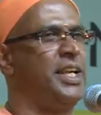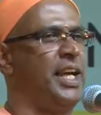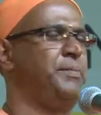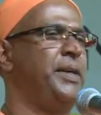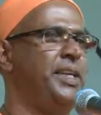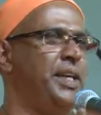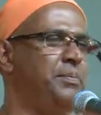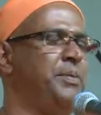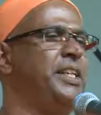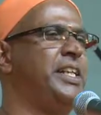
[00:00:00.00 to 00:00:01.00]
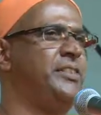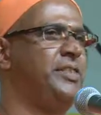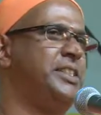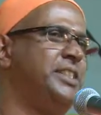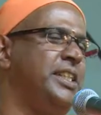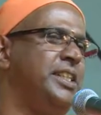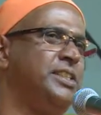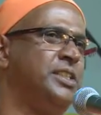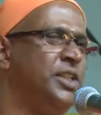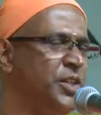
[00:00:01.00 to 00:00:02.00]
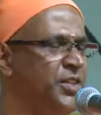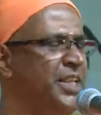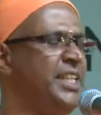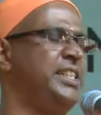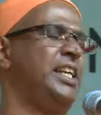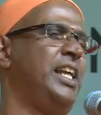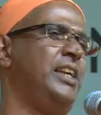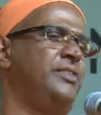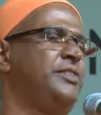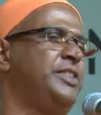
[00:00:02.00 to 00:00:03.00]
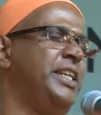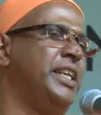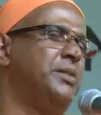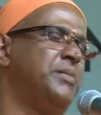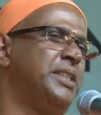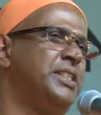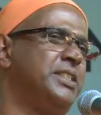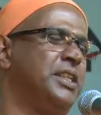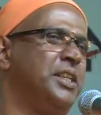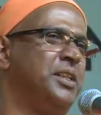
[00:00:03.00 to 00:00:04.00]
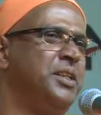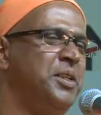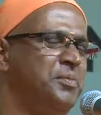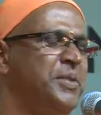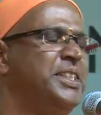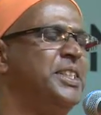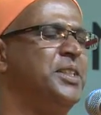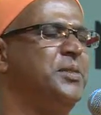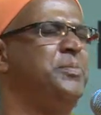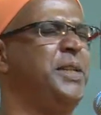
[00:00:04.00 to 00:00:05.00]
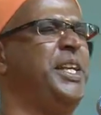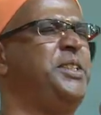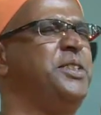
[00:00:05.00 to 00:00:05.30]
my humble request is, read the life of Sri Ramakrishna, Mother, pray to